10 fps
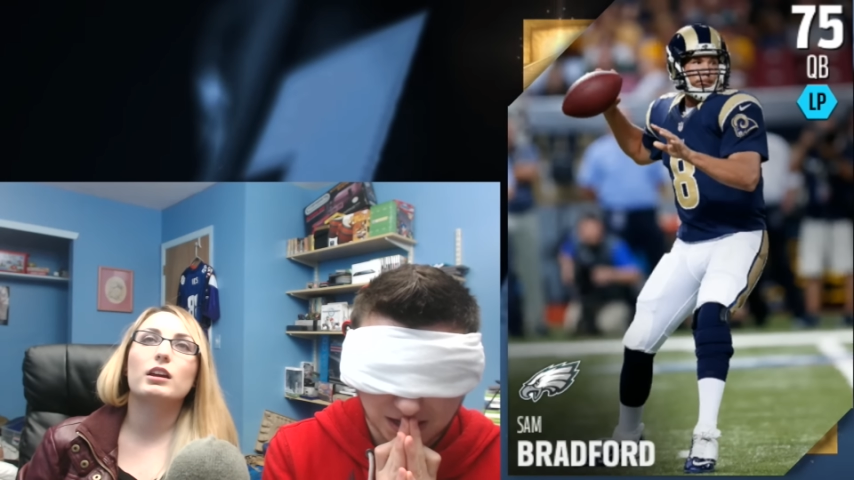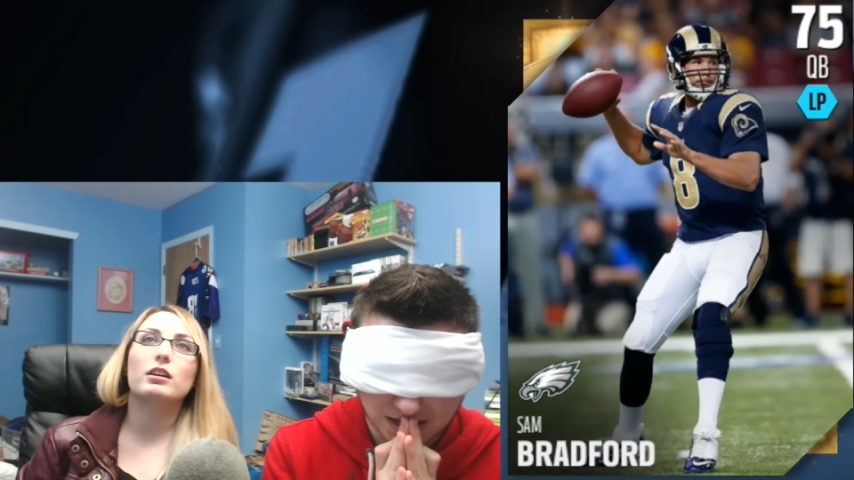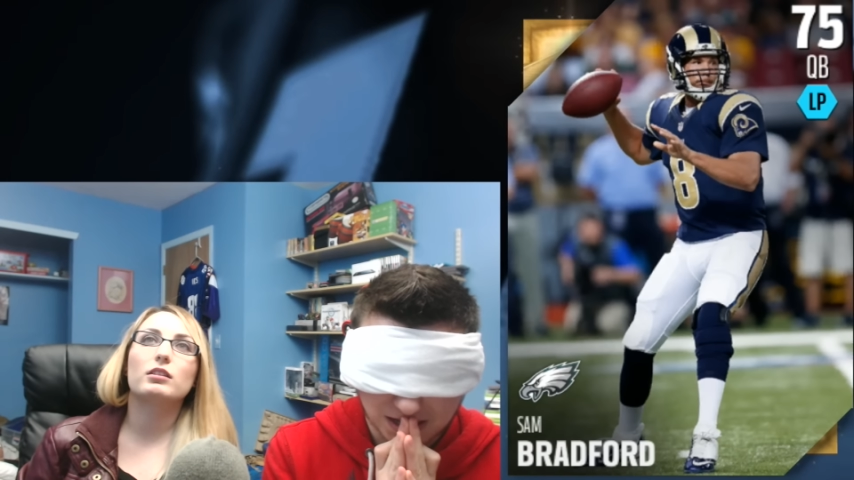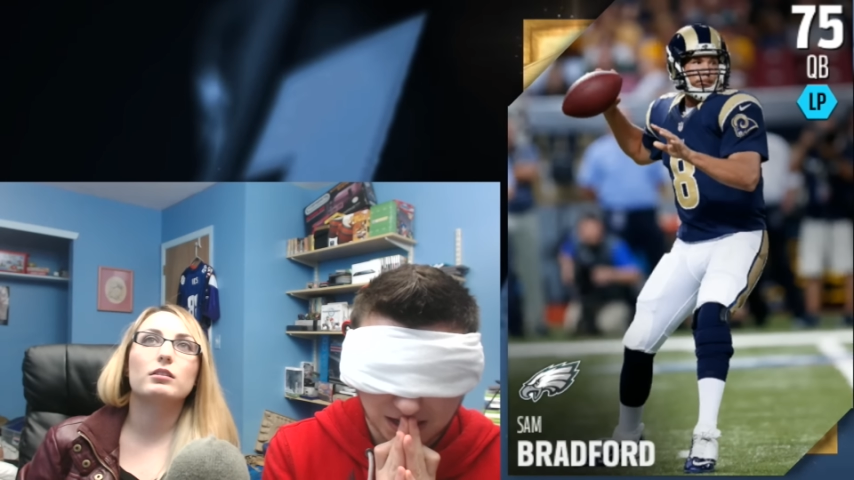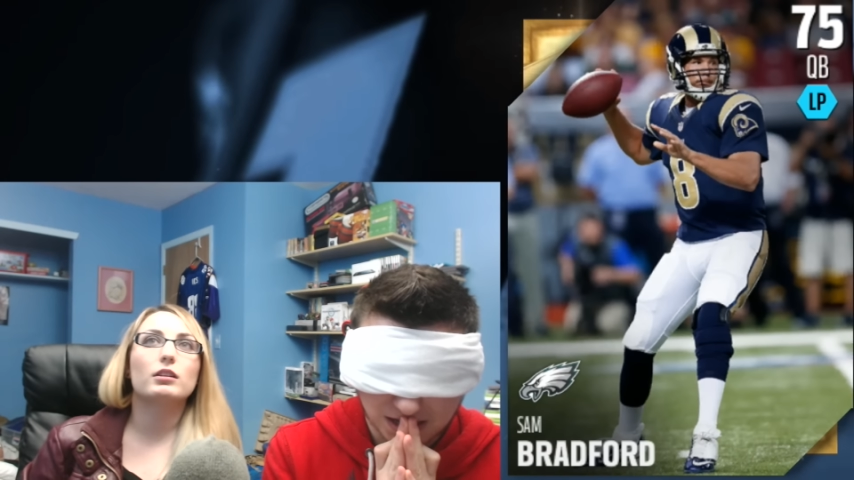
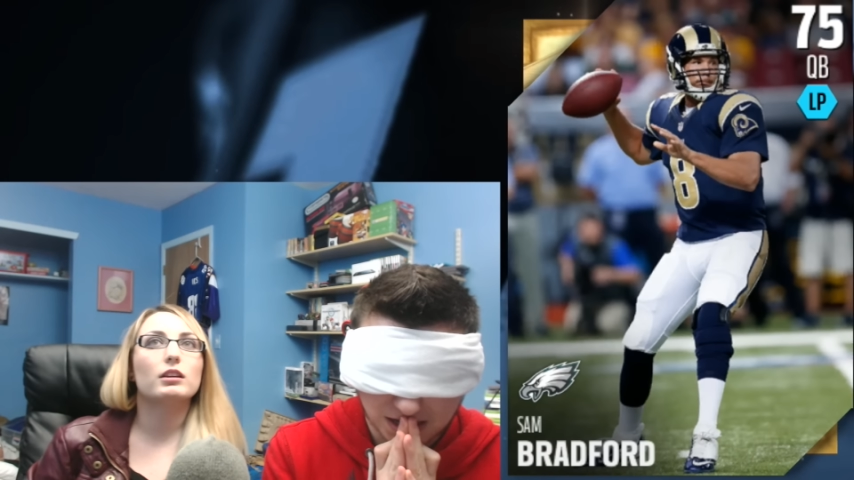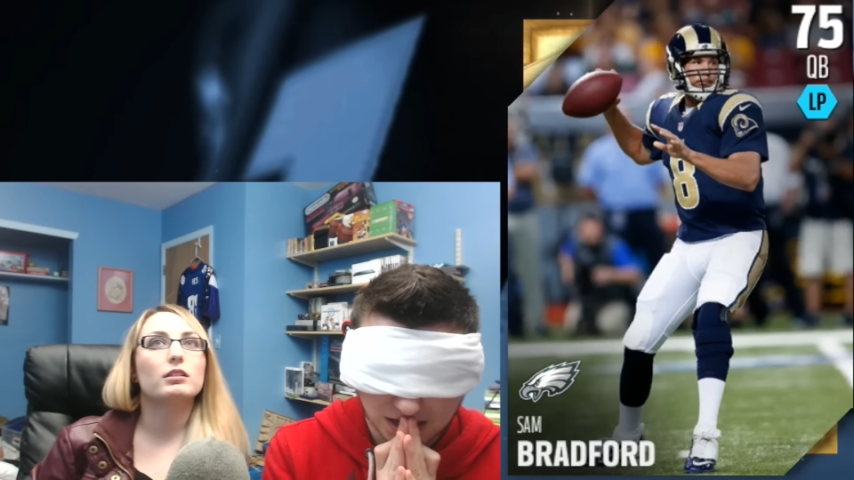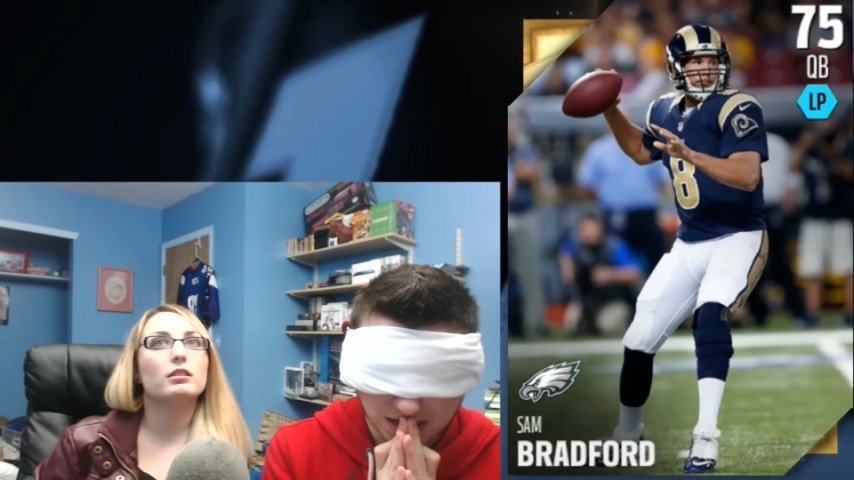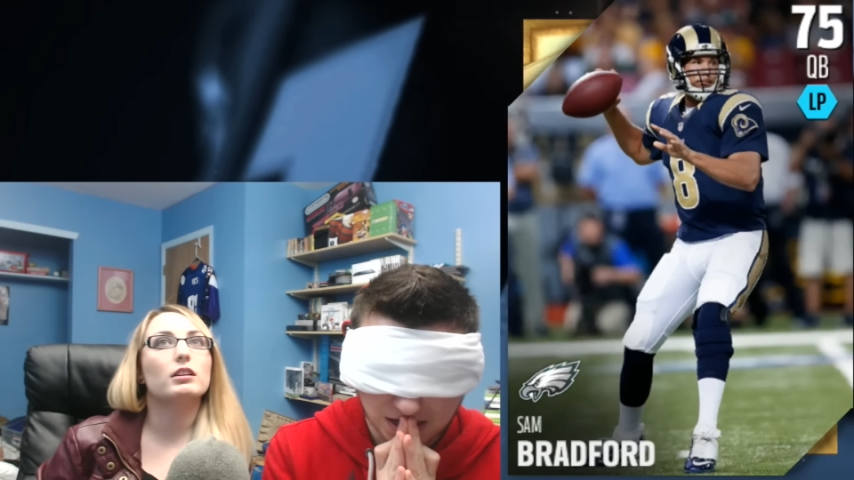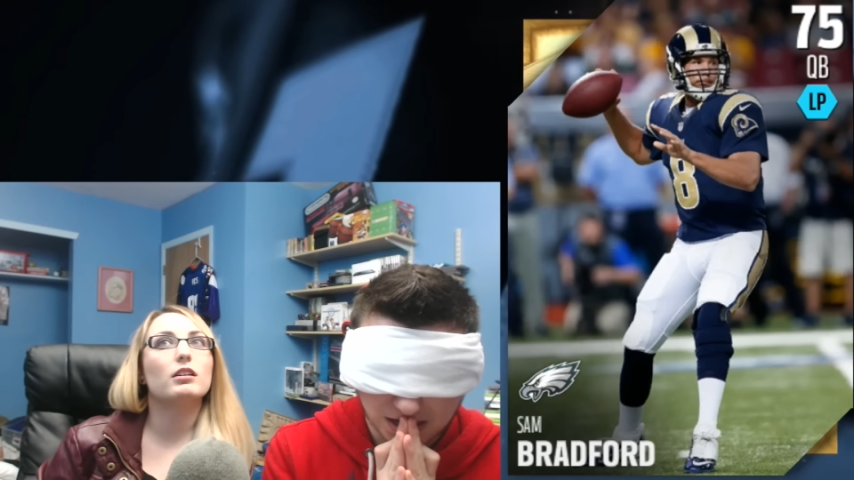his
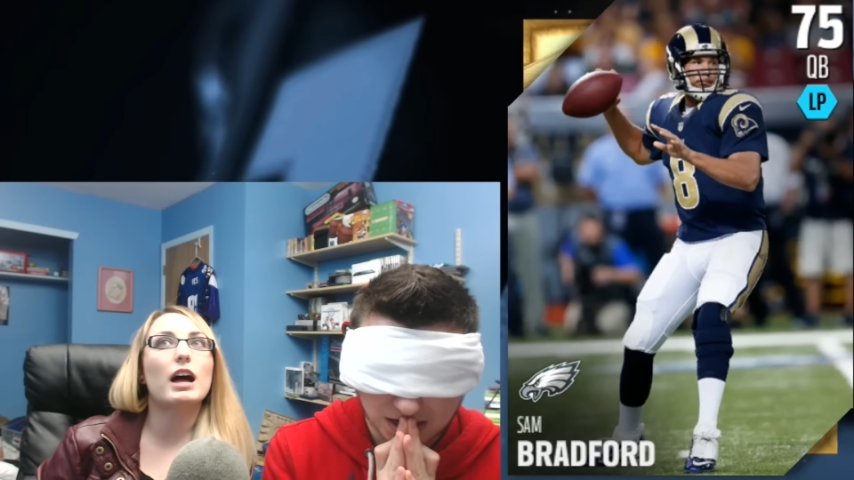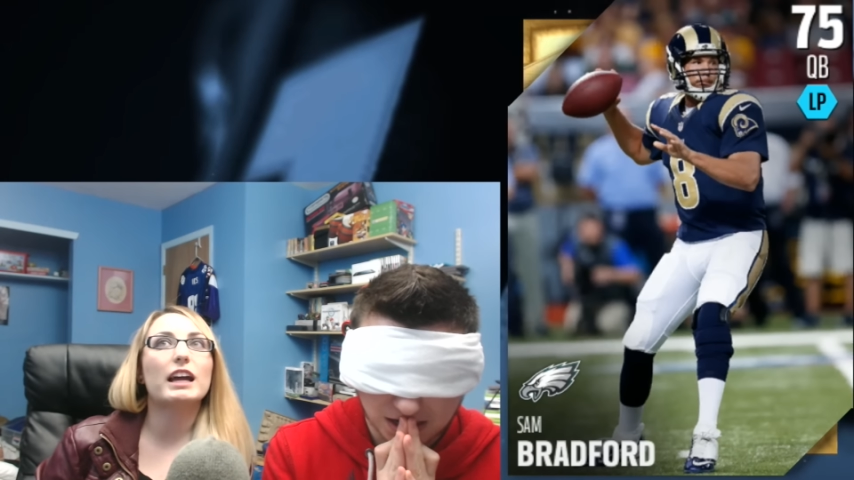his little